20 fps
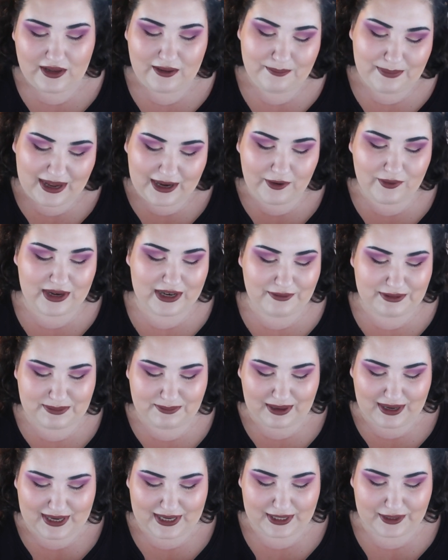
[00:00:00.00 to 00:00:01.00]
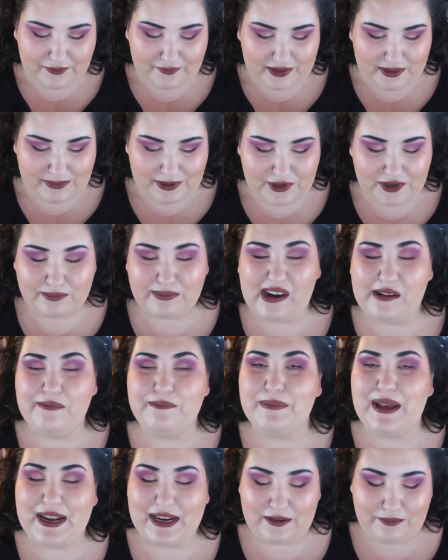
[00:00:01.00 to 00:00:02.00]
back when I was buying from other
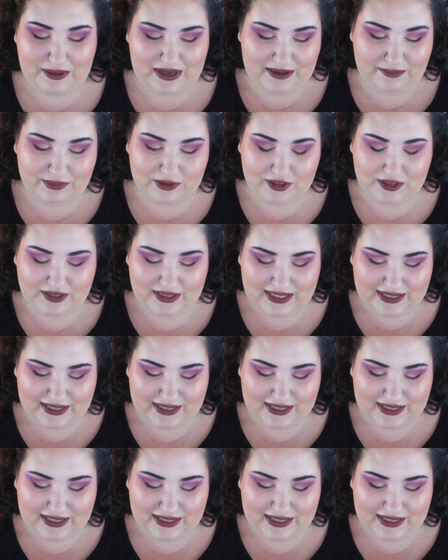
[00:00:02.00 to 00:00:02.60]
problematic people.